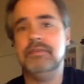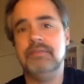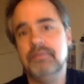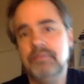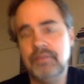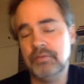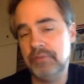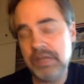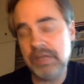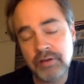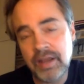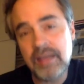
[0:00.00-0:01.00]
the
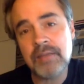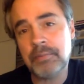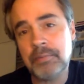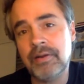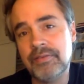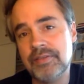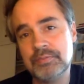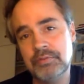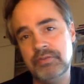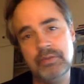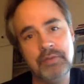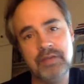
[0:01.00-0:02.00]
recreated part of this
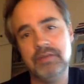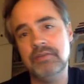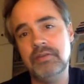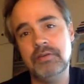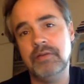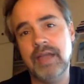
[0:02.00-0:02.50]
movie we could do.